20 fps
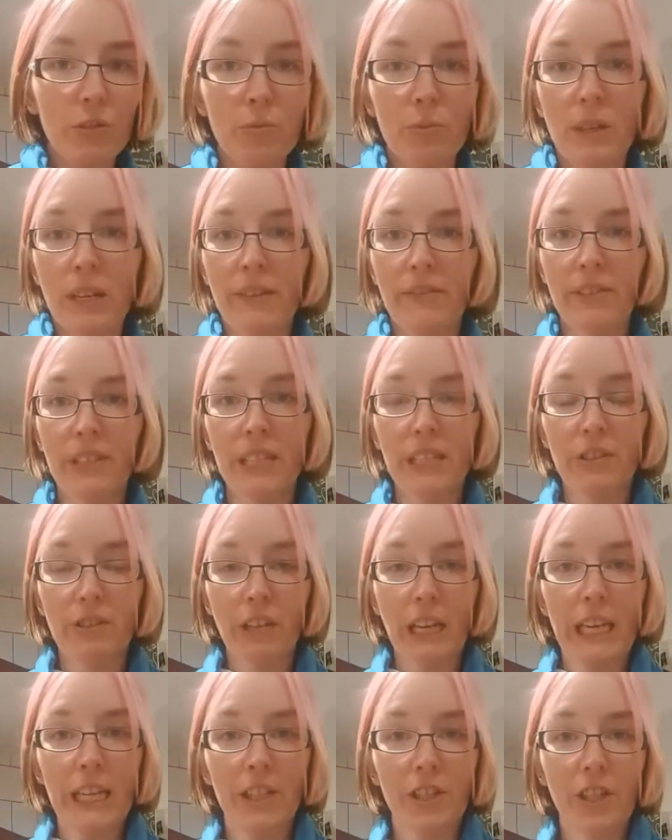whatever's in your
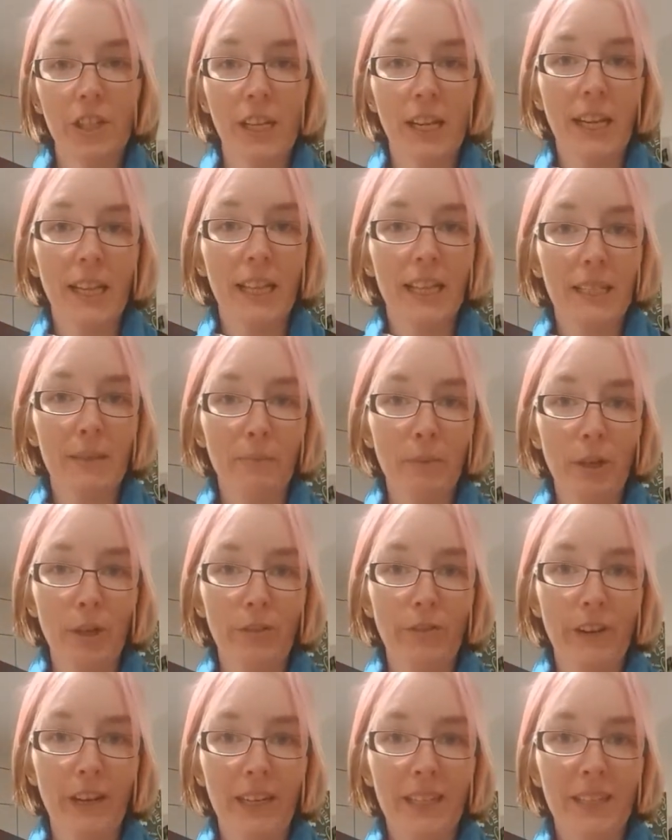kitchen and that's
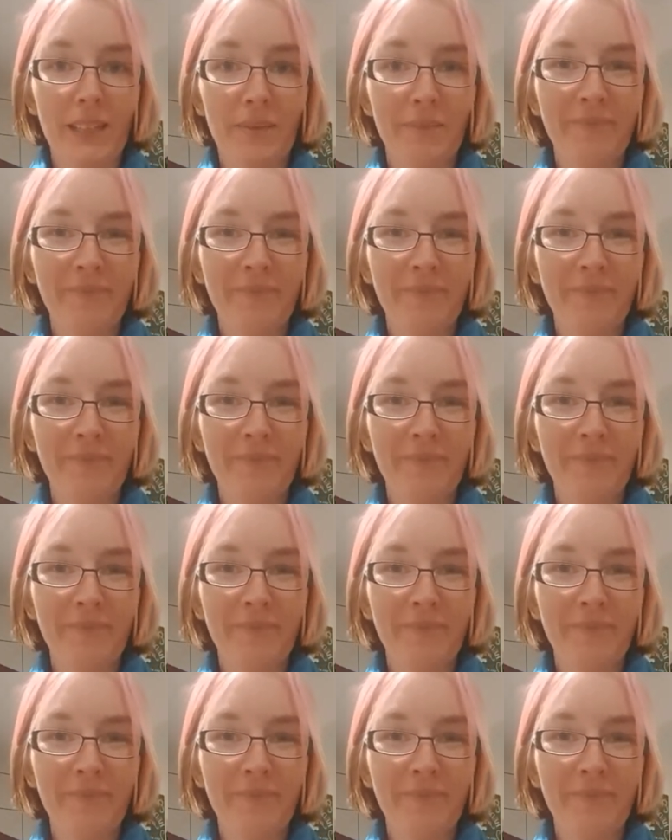perfect.